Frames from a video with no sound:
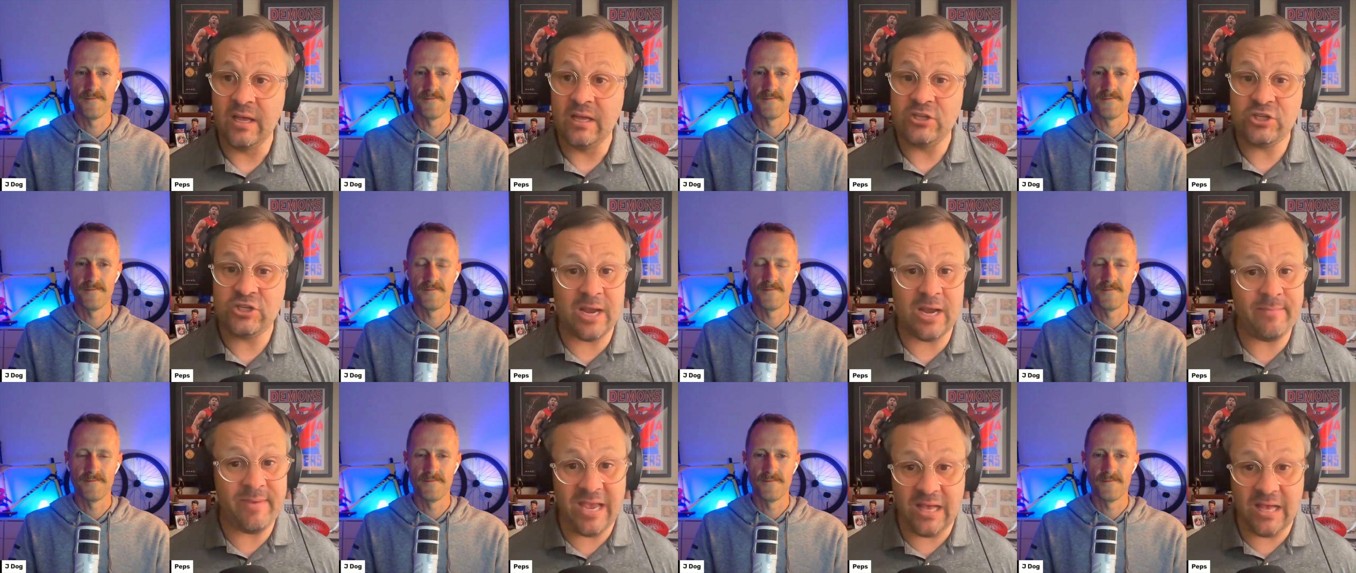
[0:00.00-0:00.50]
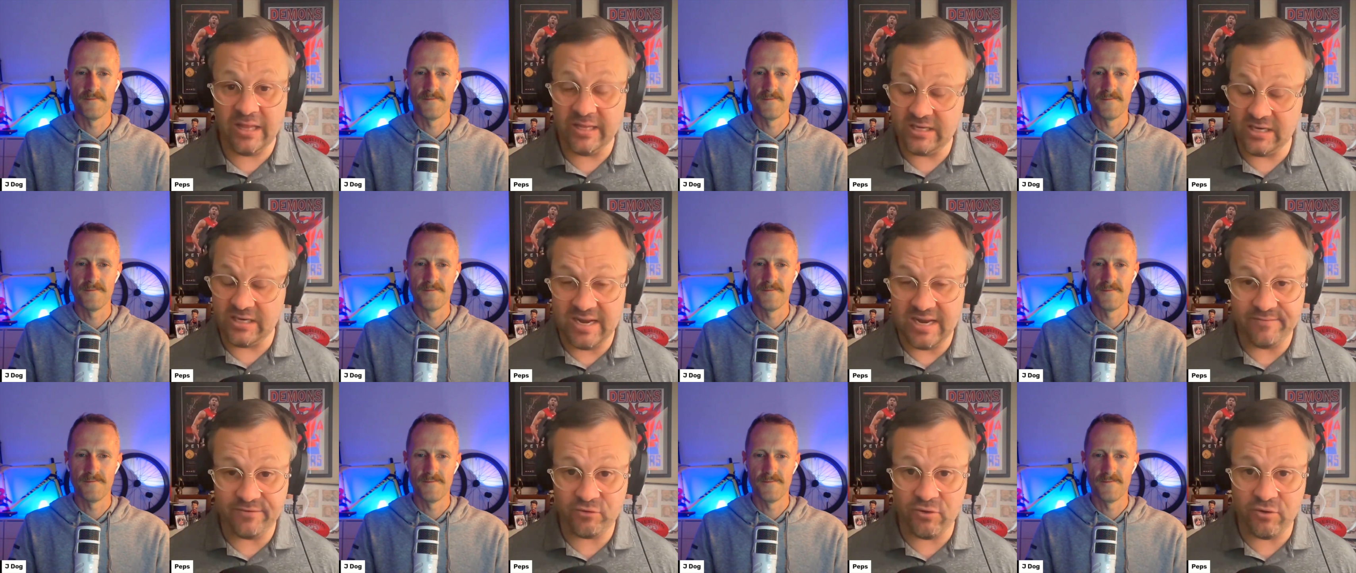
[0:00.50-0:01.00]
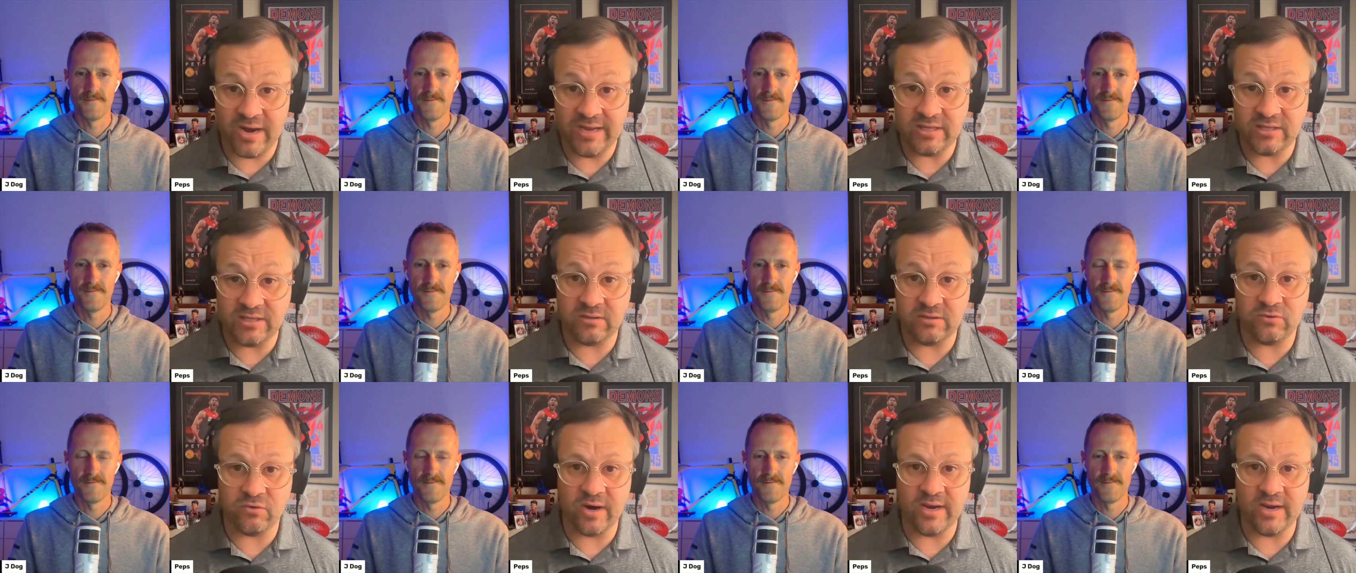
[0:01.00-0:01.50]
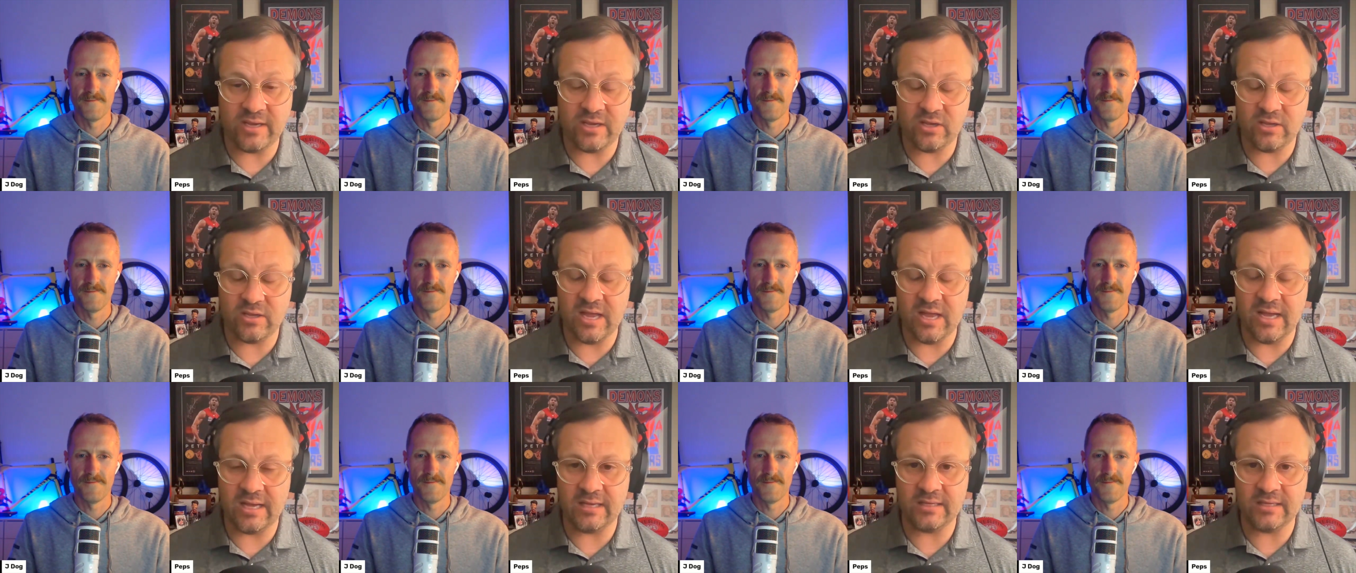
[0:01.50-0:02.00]
Speaker 1: Jamie Elliott didn't have a great great
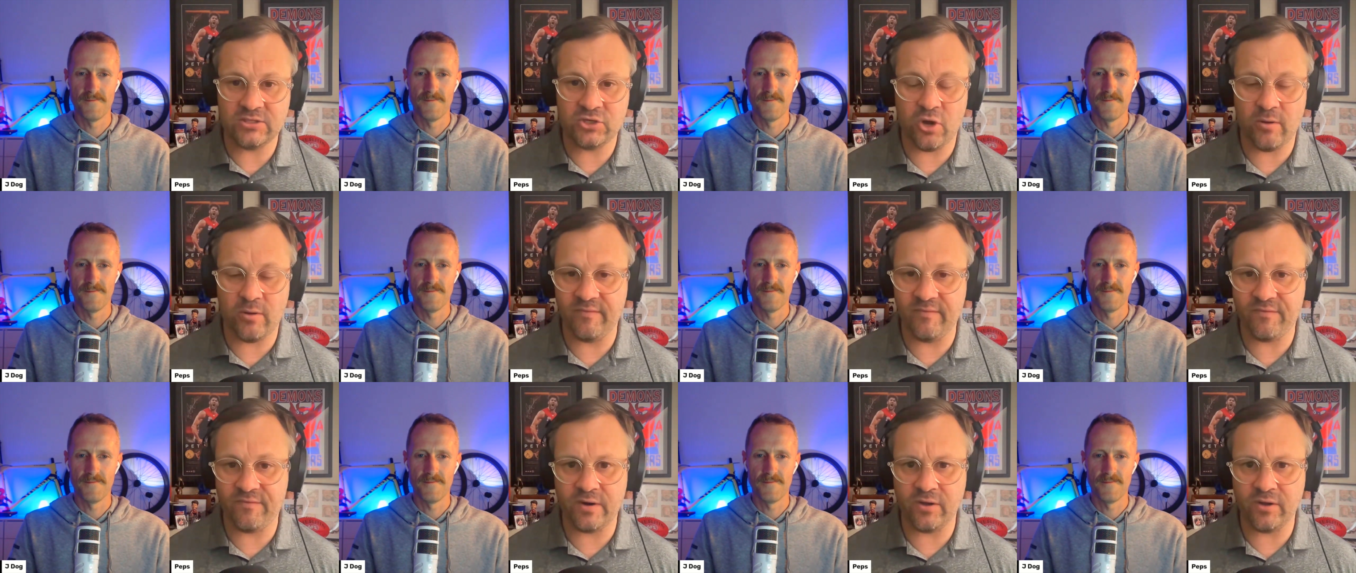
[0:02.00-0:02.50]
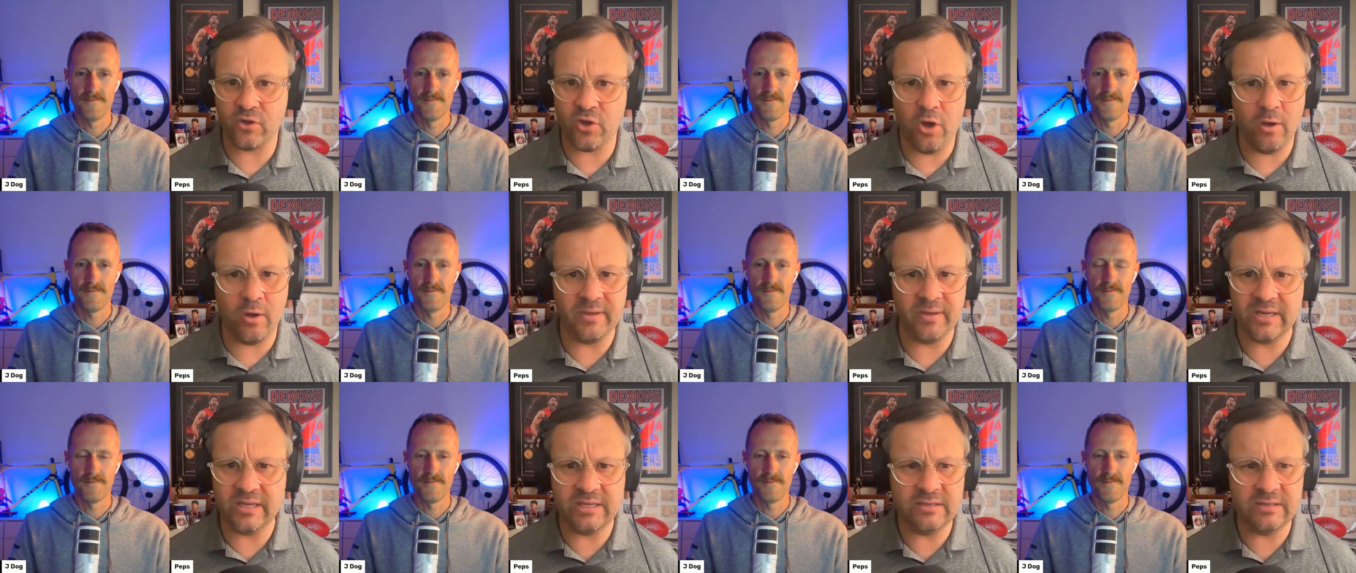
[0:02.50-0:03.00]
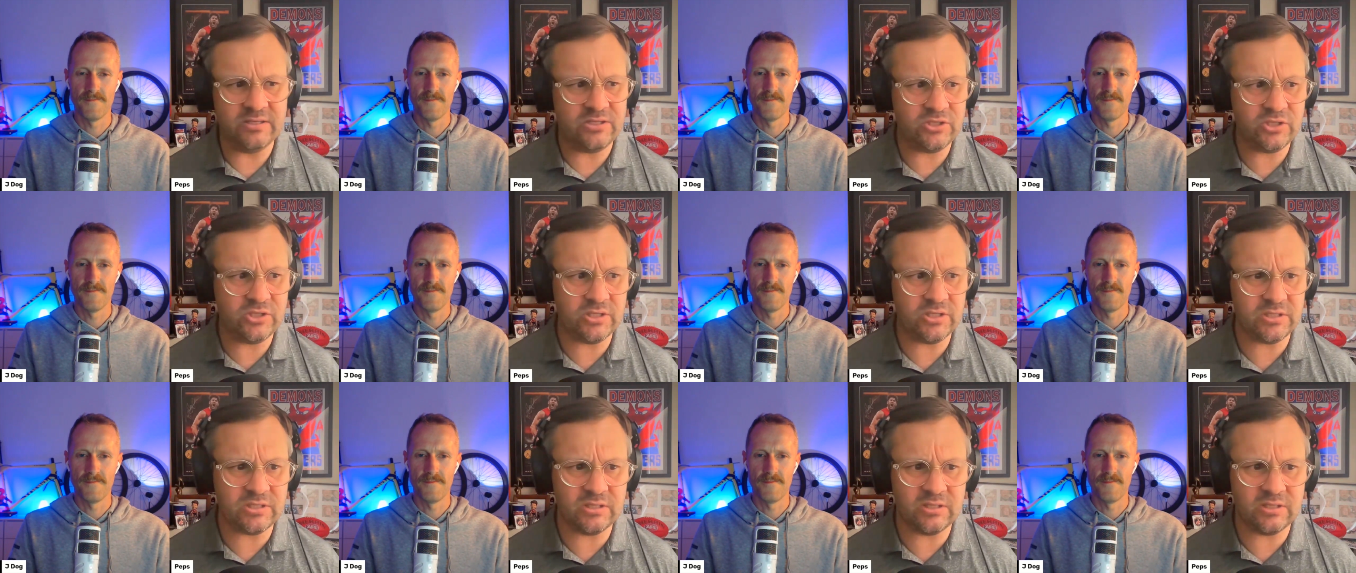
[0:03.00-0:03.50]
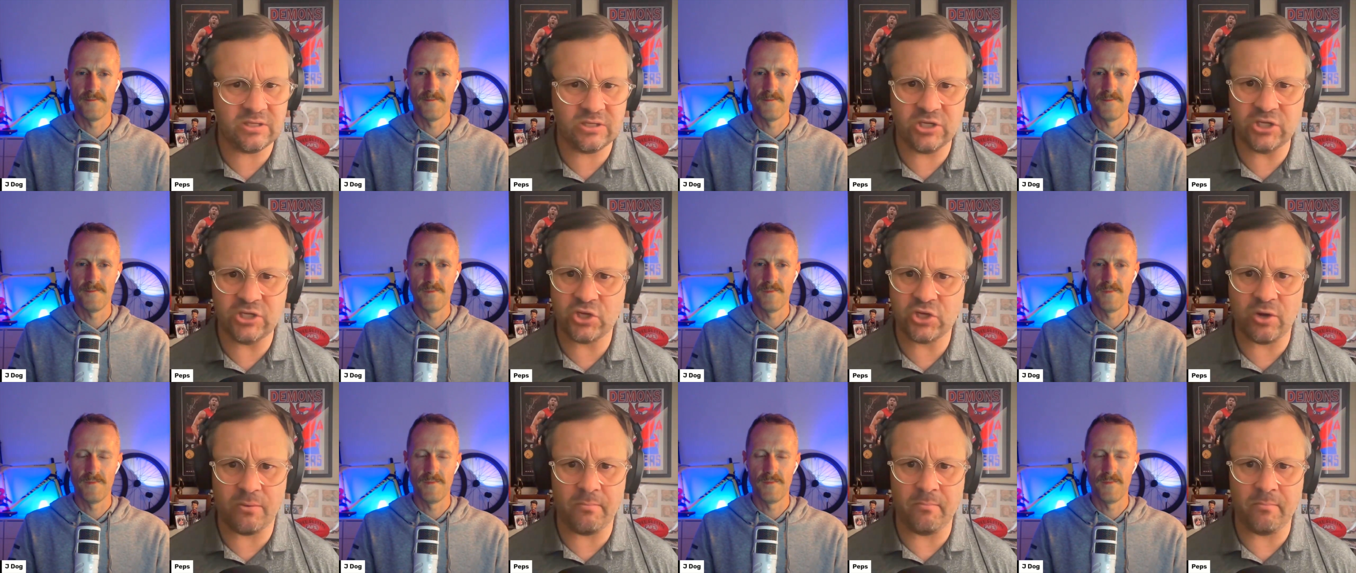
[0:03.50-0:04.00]
uh, time in front of goal, but he's just
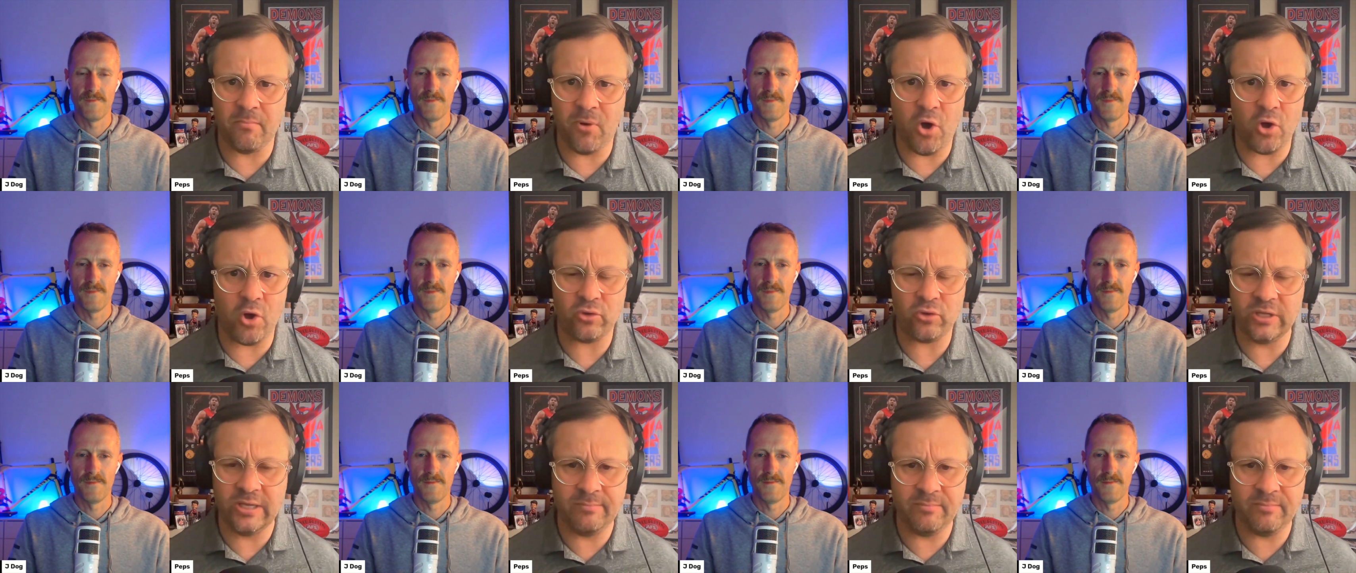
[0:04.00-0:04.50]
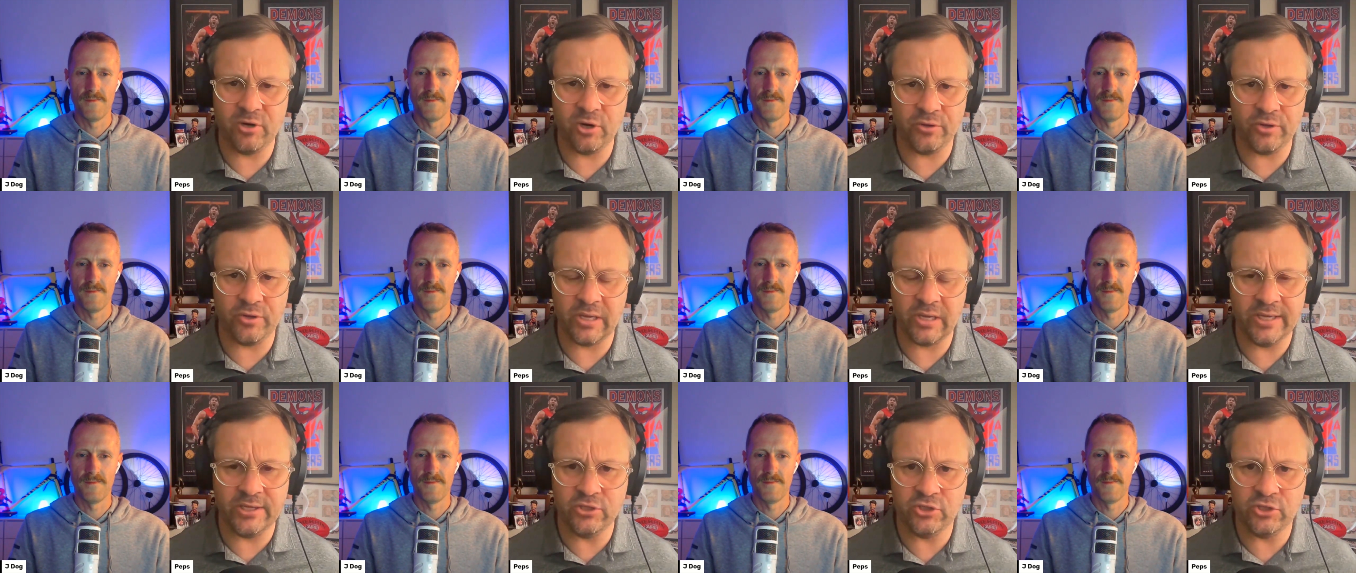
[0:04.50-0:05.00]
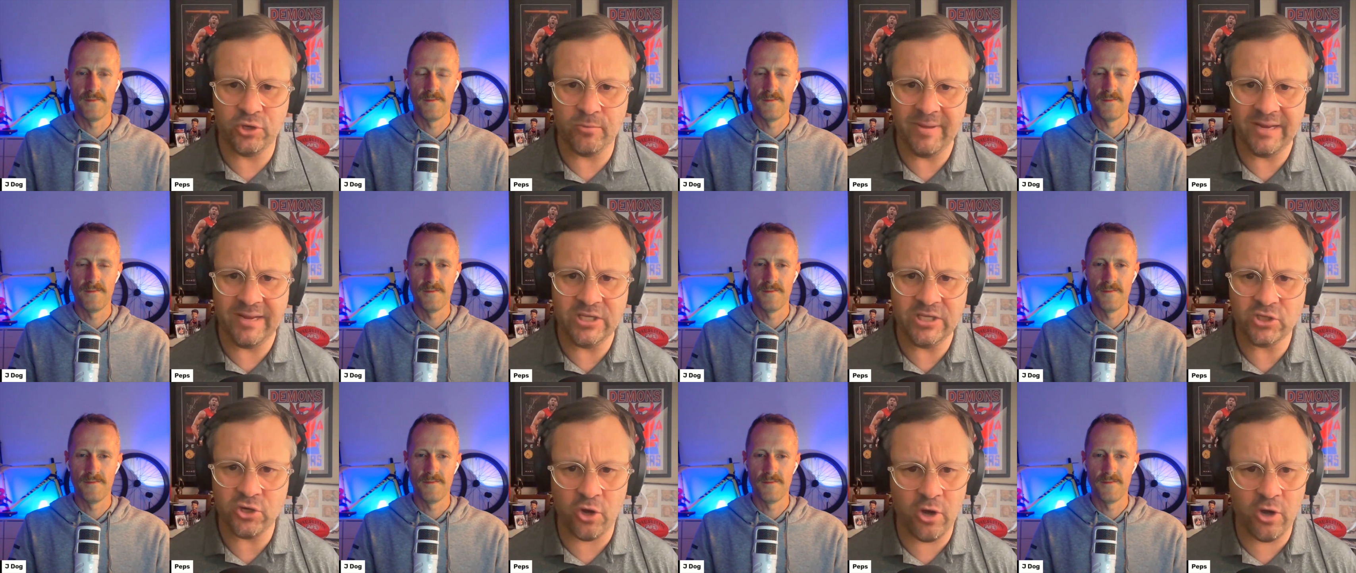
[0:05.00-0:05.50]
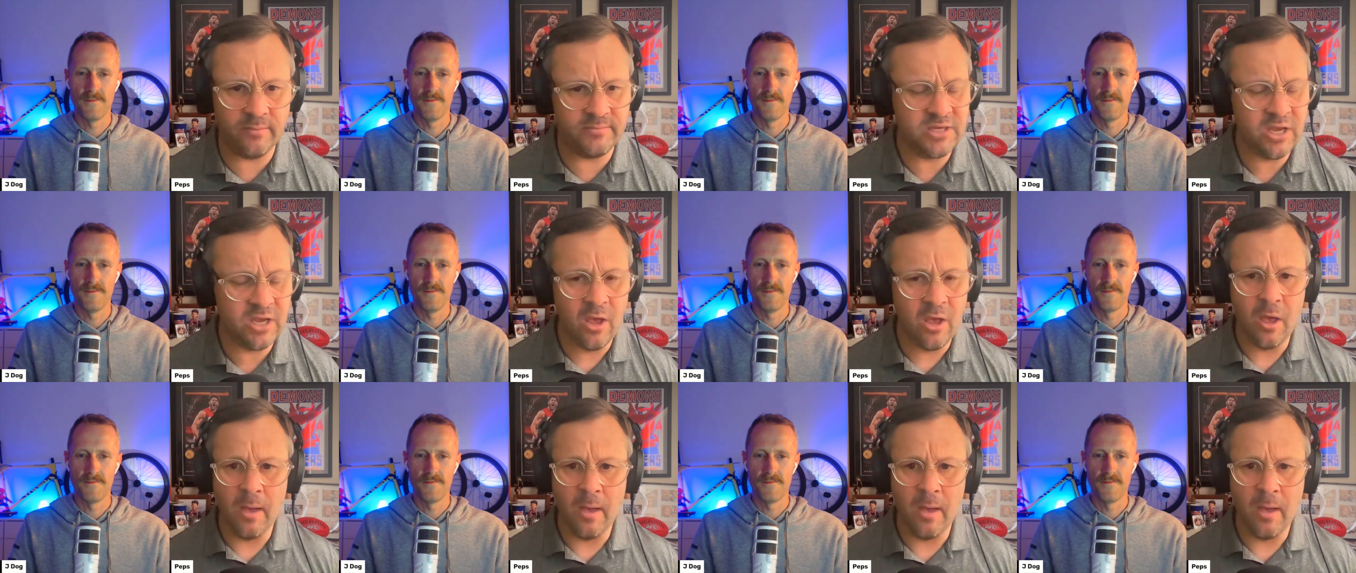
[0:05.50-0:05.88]
just got Michael Hibbard on the lead too many times.